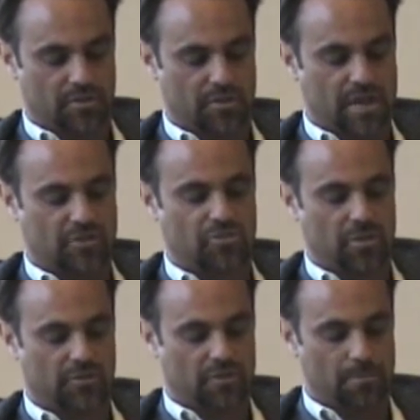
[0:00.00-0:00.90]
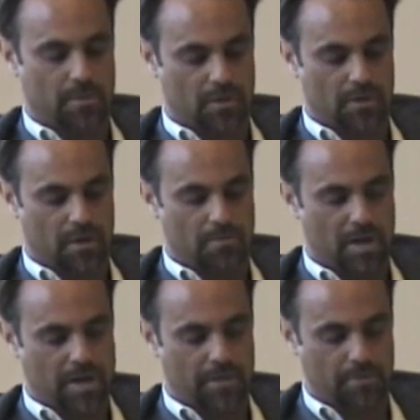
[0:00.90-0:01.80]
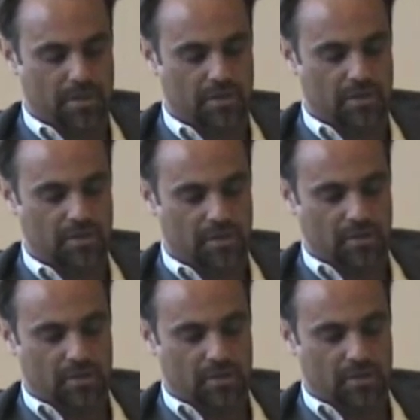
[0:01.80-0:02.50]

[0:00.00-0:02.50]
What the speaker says: So that's sort of some, in my opinion,